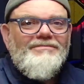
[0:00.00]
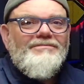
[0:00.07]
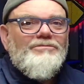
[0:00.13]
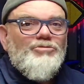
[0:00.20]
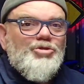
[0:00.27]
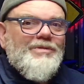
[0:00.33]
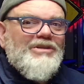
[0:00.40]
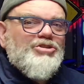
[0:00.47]

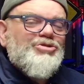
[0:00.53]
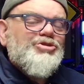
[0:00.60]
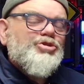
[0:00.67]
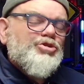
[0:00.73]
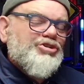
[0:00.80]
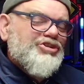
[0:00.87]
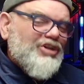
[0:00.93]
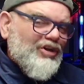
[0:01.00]
which means you took
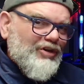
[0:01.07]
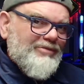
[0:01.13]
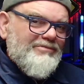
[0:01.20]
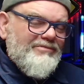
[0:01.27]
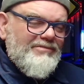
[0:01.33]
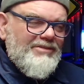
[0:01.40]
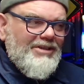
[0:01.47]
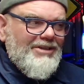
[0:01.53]
your time.
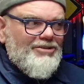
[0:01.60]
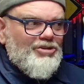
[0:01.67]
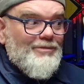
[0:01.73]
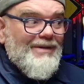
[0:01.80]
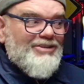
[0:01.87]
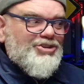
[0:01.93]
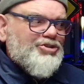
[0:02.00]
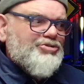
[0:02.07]
You
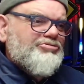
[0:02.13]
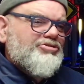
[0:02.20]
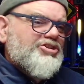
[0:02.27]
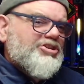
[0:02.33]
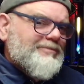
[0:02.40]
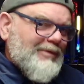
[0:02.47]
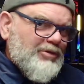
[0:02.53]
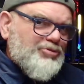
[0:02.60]
made sure your
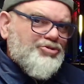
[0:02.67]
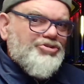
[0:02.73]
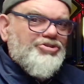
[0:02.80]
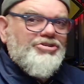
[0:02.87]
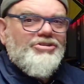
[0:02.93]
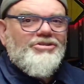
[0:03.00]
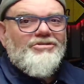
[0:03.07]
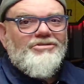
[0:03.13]
exposures
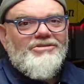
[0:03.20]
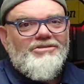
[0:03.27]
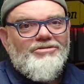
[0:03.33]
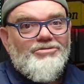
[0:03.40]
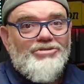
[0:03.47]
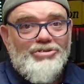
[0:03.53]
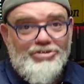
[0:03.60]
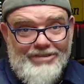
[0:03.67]
are good, and
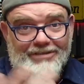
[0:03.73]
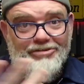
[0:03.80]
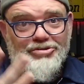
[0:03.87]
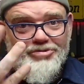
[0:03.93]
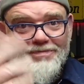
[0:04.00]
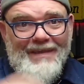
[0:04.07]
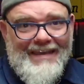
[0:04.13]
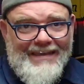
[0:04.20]
you just
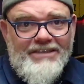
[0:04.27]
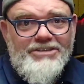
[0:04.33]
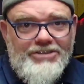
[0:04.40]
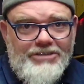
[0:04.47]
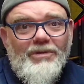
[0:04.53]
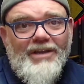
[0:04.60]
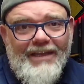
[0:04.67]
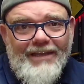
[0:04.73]
use meters
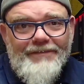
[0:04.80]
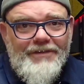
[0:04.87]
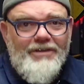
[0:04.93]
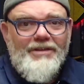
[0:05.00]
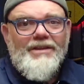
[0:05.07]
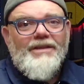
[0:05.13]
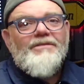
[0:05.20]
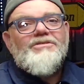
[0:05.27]
have you,
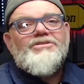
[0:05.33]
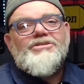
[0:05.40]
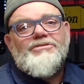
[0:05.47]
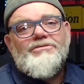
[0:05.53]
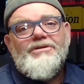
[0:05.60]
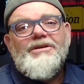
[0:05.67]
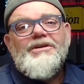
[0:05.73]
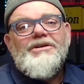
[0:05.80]
to
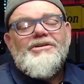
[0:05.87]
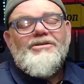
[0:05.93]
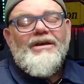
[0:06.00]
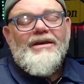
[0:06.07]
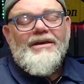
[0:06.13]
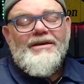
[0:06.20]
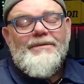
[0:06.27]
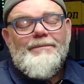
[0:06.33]

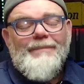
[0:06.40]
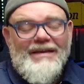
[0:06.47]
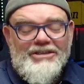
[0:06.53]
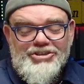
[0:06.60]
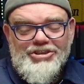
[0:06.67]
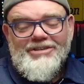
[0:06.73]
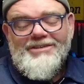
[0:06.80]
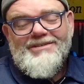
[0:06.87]

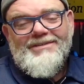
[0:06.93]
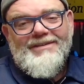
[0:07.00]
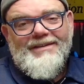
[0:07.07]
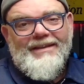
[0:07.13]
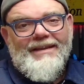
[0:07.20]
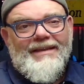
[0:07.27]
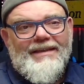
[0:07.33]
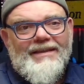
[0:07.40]
measure
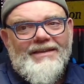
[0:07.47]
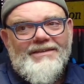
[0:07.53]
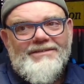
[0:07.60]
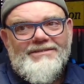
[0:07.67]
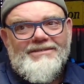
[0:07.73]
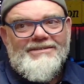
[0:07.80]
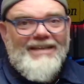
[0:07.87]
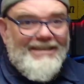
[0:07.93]
the
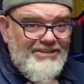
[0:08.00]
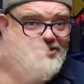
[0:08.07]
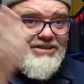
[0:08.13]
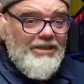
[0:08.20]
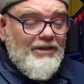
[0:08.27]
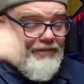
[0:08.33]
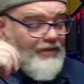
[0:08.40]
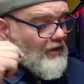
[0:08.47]
intensity
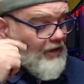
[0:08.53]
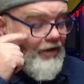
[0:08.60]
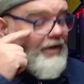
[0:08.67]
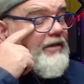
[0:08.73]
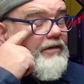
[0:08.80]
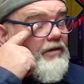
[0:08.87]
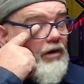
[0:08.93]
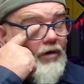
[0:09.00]
of the
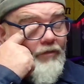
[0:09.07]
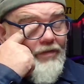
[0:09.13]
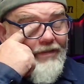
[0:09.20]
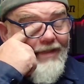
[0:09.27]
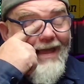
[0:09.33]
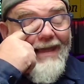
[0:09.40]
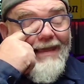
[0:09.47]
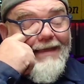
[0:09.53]
light of the
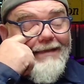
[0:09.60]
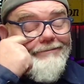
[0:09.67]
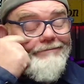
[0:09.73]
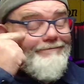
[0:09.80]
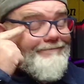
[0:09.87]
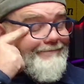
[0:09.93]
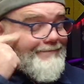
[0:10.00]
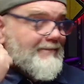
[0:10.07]
day.
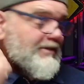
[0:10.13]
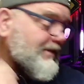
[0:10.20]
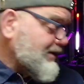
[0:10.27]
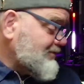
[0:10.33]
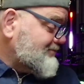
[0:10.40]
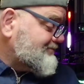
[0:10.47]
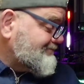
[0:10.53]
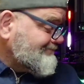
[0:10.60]

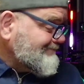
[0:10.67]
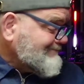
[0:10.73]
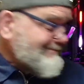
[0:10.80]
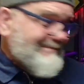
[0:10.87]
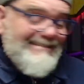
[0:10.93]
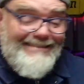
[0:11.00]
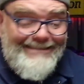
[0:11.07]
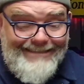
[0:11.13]
It's
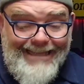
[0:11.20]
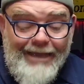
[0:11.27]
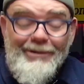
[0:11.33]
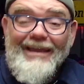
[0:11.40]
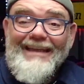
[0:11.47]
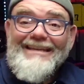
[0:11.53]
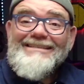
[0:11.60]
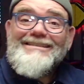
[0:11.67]
how
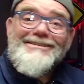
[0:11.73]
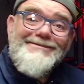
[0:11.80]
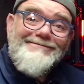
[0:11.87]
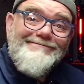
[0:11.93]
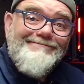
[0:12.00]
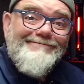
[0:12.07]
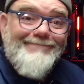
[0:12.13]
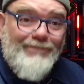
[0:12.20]
it is,
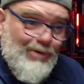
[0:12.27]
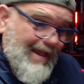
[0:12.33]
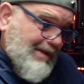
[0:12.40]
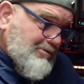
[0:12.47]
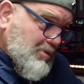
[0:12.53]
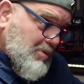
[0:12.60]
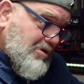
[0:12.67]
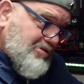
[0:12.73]
or how
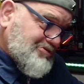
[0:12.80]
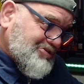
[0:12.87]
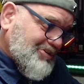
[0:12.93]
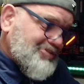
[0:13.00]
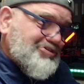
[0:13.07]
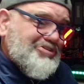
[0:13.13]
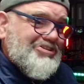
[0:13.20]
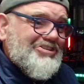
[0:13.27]
it was, I
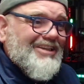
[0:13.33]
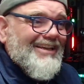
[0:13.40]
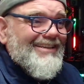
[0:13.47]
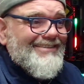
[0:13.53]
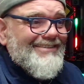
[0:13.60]
should say.